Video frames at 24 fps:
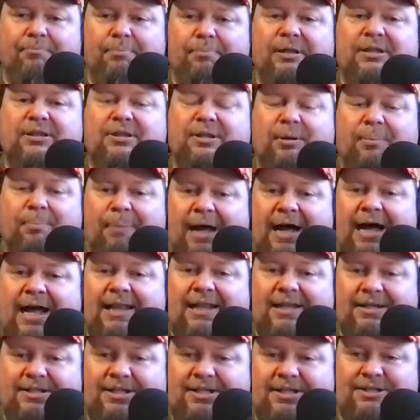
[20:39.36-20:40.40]
But they're
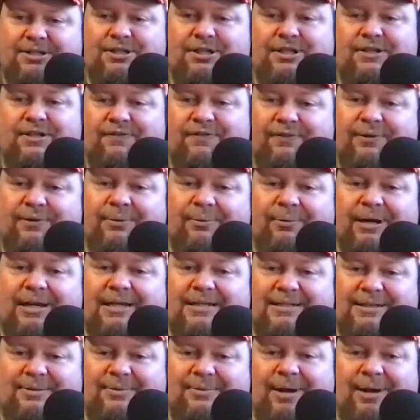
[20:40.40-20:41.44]
politicians for a
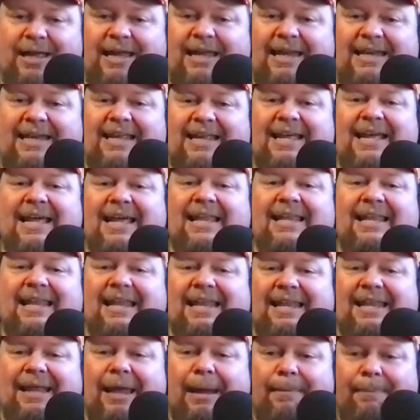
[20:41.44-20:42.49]
reason, Wade.
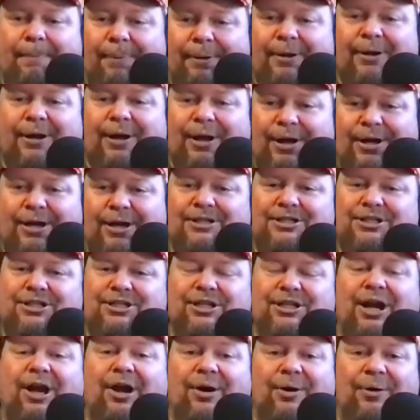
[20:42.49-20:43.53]
They put on a
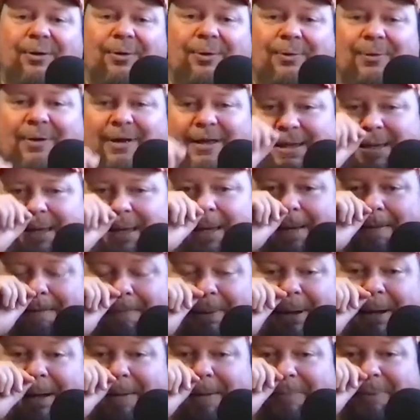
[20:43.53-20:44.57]
show in
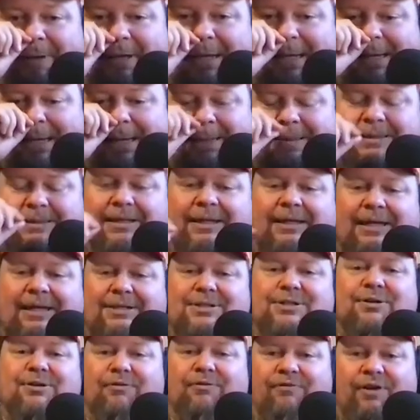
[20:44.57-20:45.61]
public to
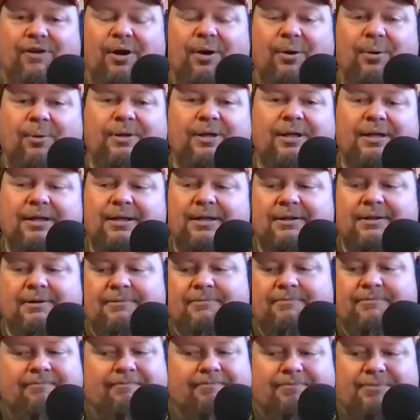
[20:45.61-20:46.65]
get your vote.
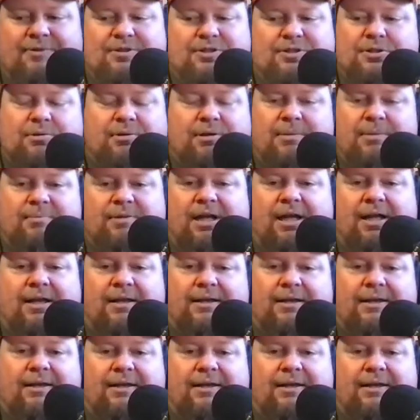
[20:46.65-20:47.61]
Trump doesn't.